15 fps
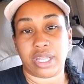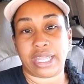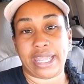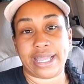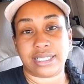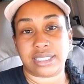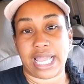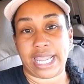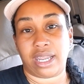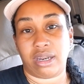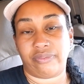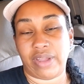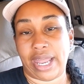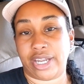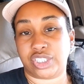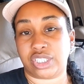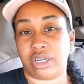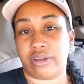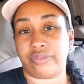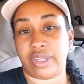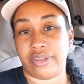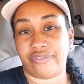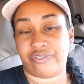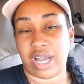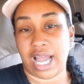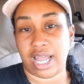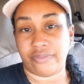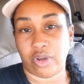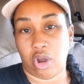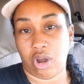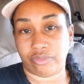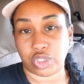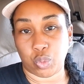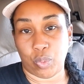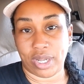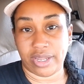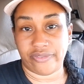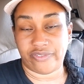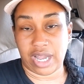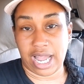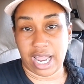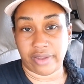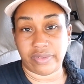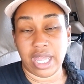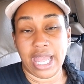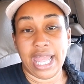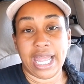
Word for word: Again, taking advantage of the 5 off 25.